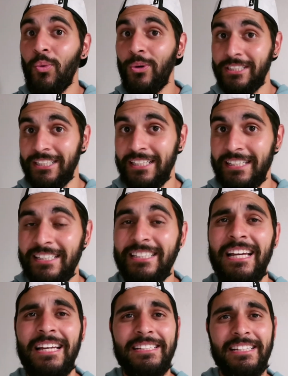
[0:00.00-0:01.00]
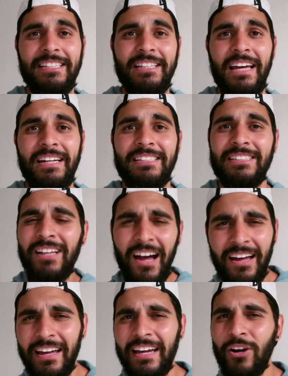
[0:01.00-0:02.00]
which it is. Disneyland is
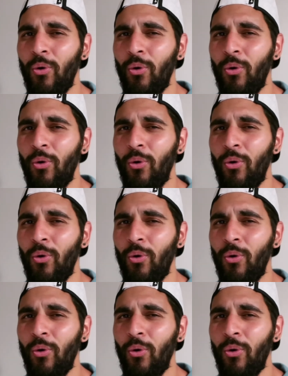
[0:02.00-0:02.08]
not